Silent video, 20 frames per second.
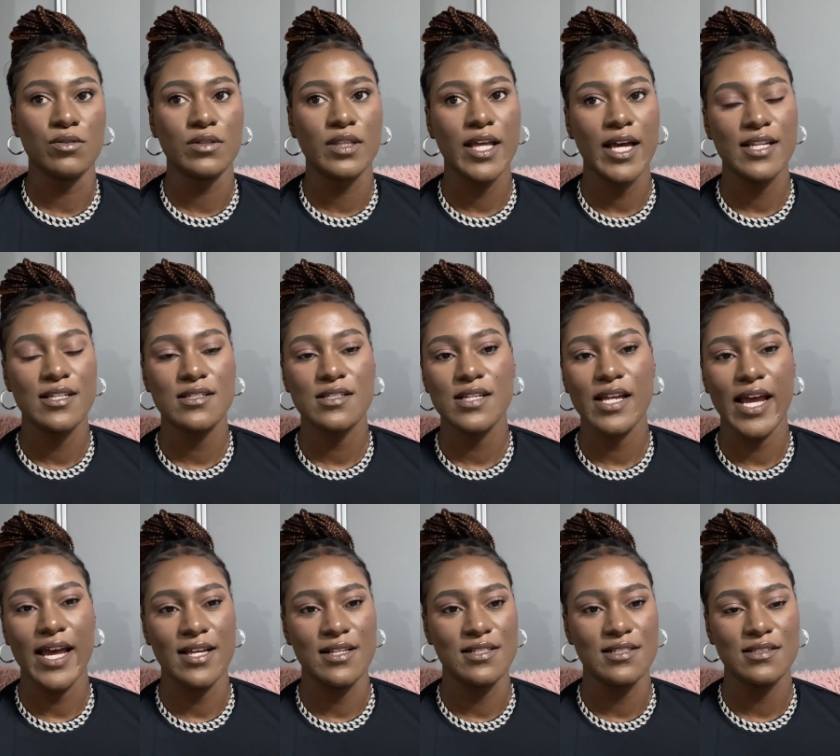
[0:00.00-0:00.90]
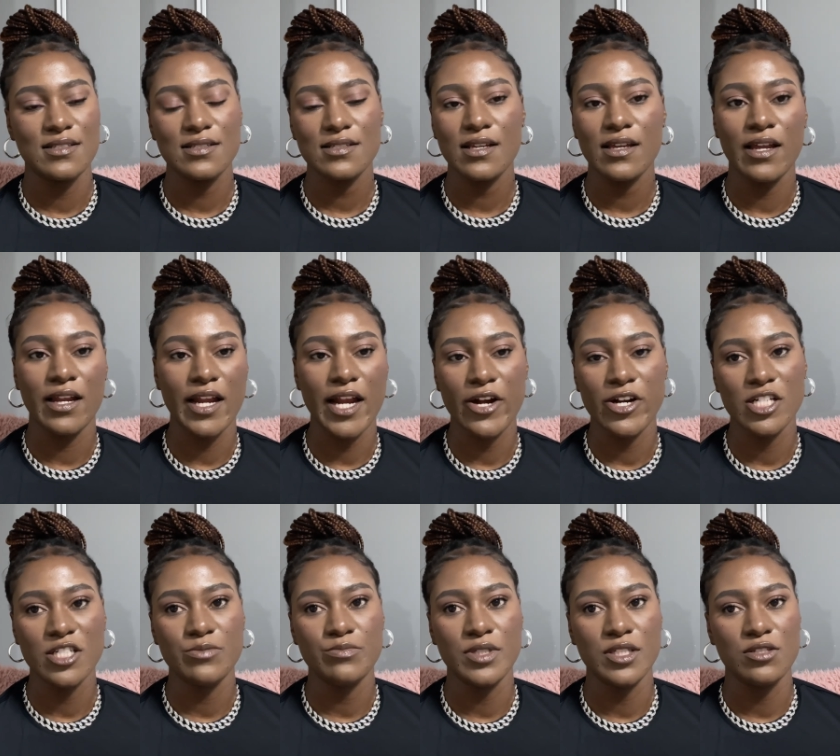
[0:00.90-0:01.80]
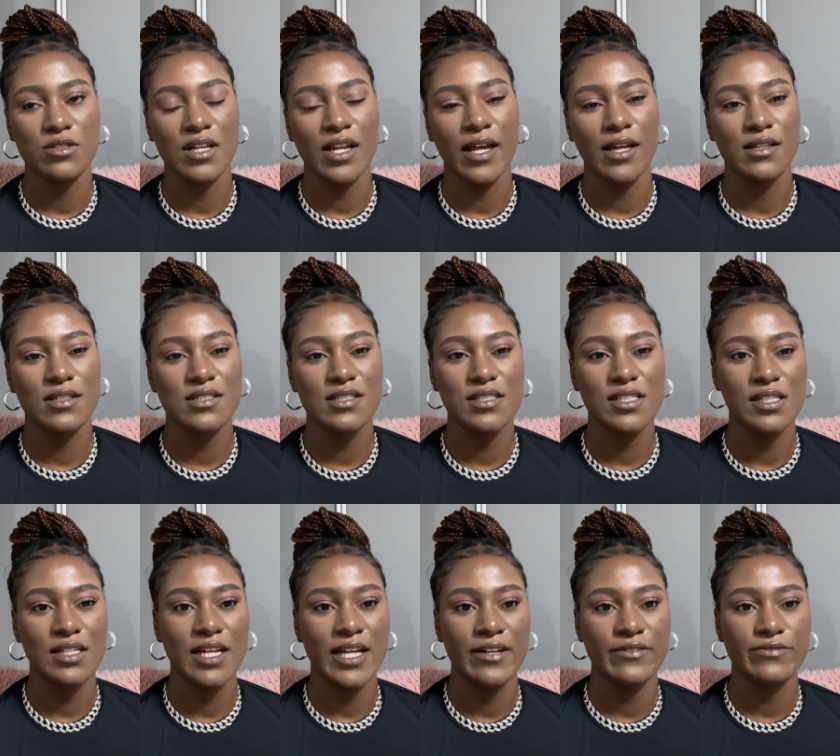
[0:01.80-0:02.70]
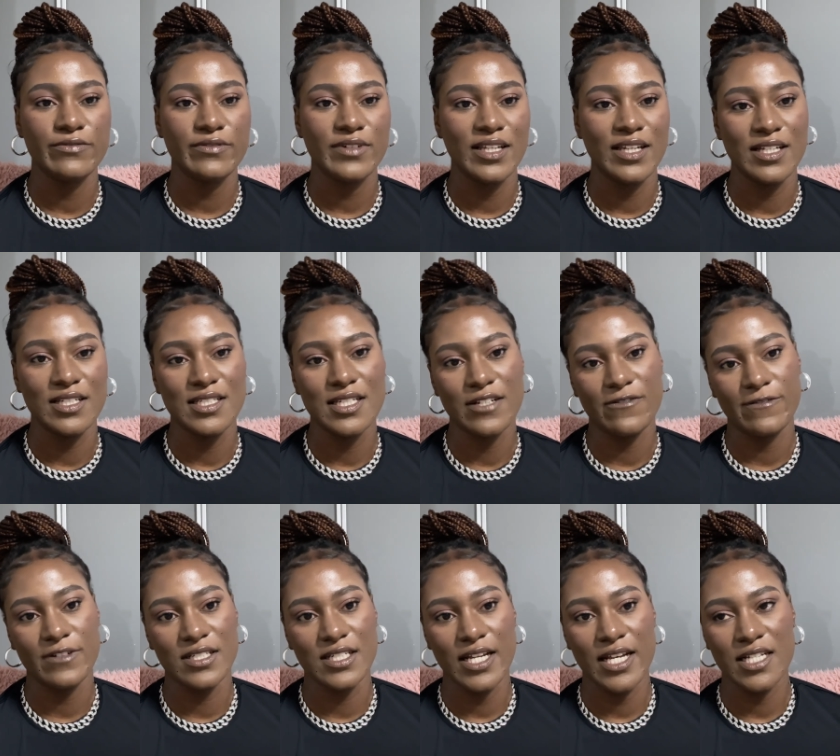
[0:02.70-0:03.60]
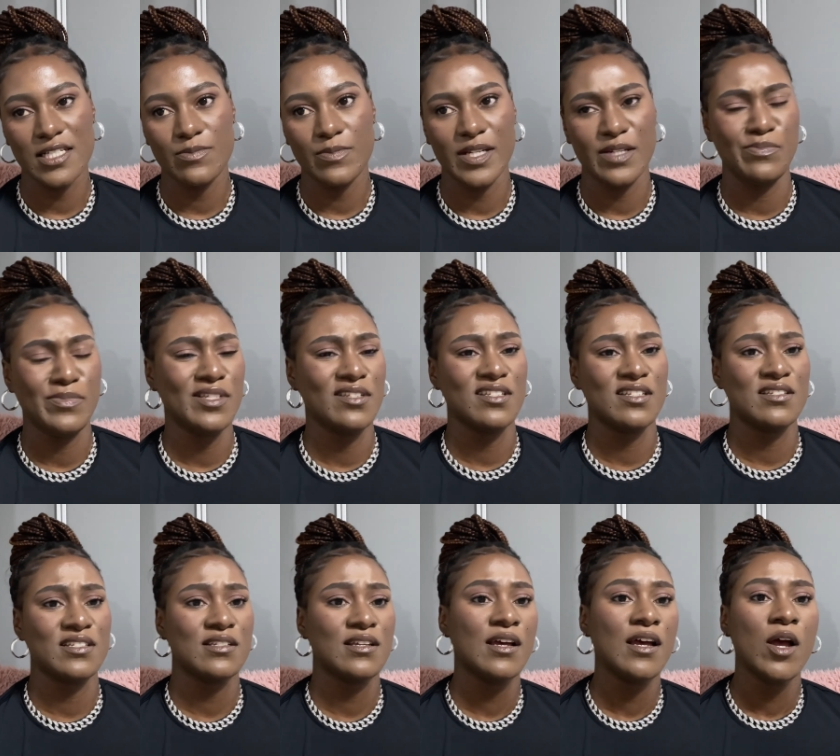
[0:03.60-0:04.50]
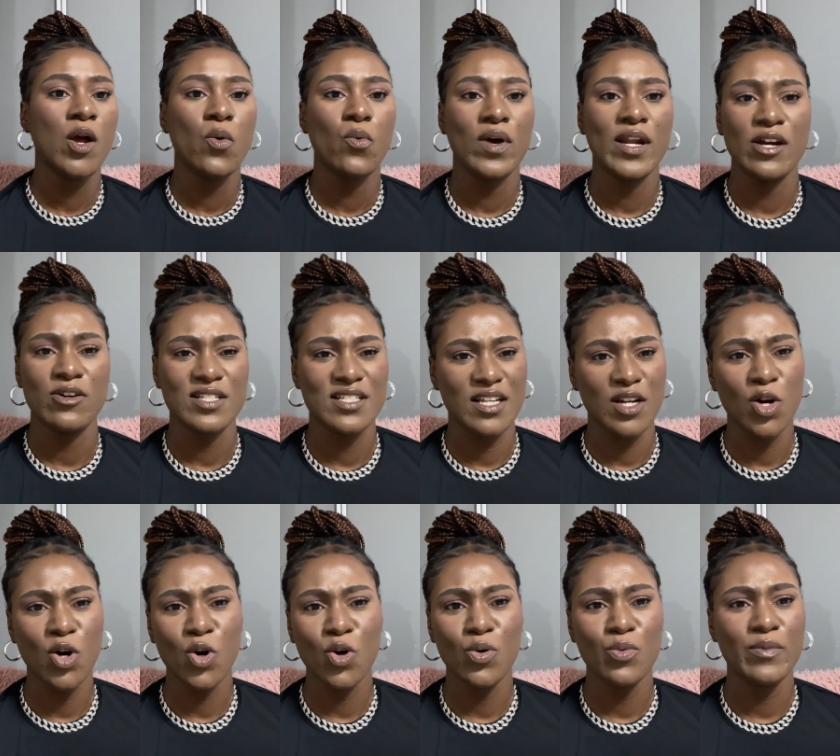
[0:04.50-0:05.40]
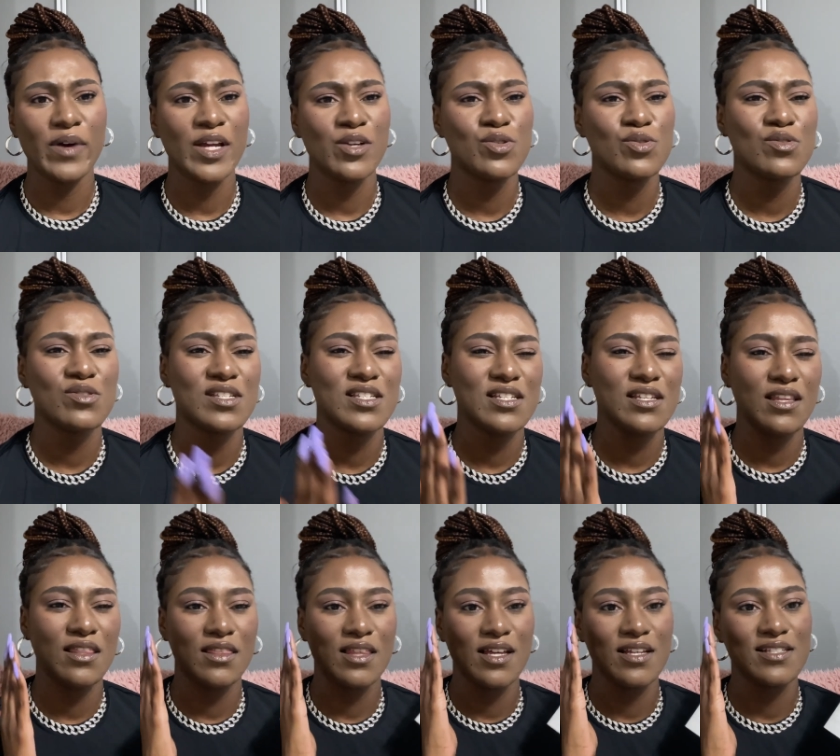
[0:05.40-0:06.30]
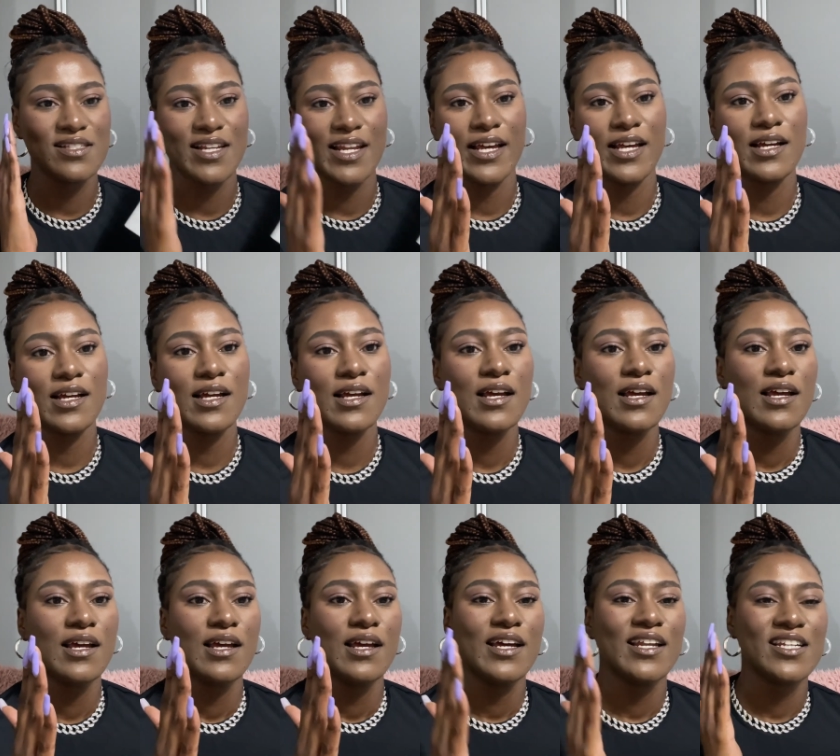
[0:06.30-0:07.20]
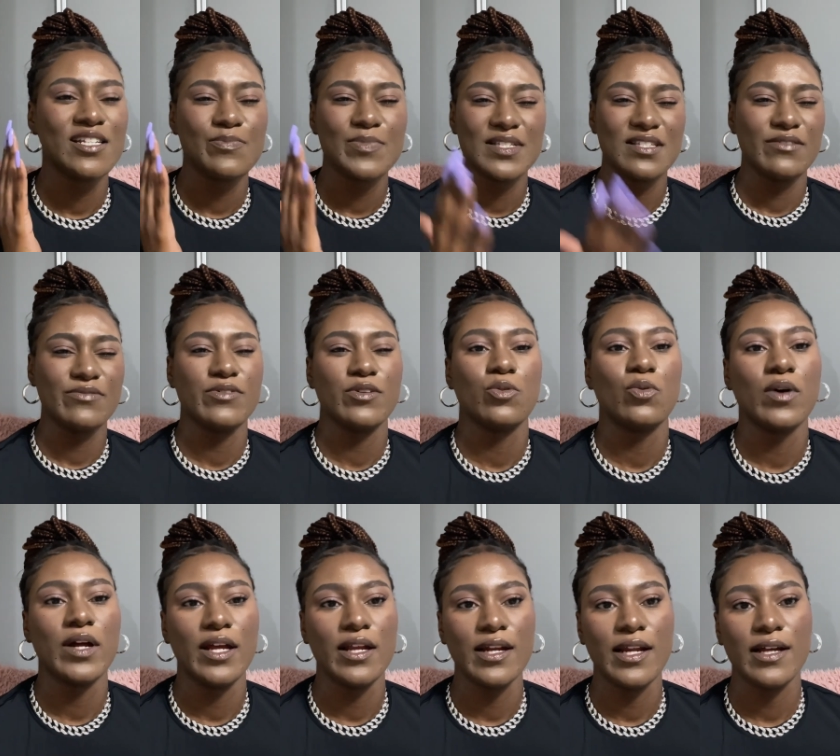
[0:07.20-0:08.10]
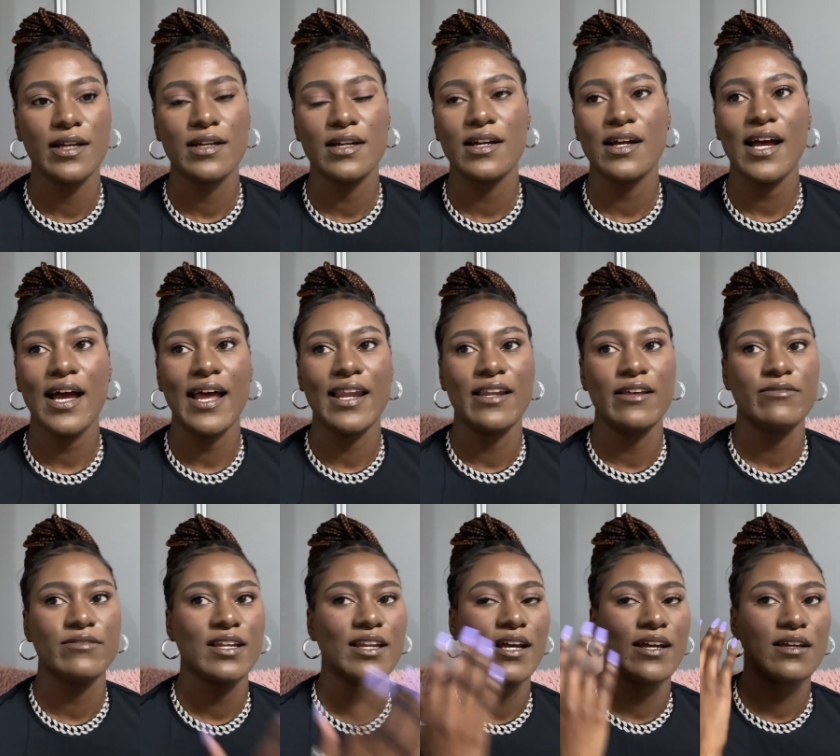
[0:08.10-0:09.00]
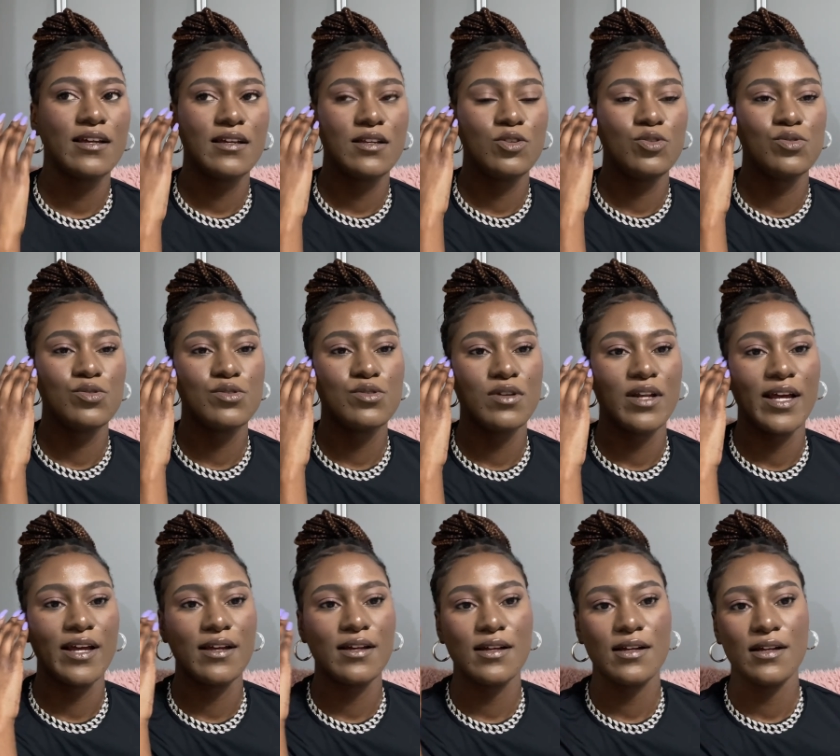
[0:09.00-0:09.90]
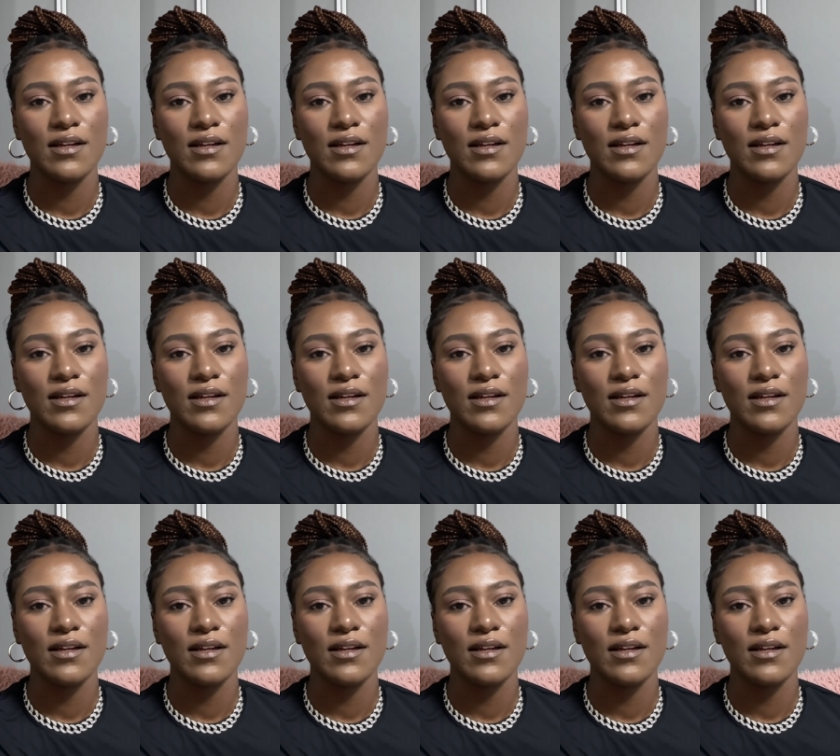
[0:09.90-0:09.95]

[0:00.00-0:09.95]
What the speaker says: that has encouraged me to like see life in a different aspect, because when I was at home I used to see things like in a specific way. Like I never like used to like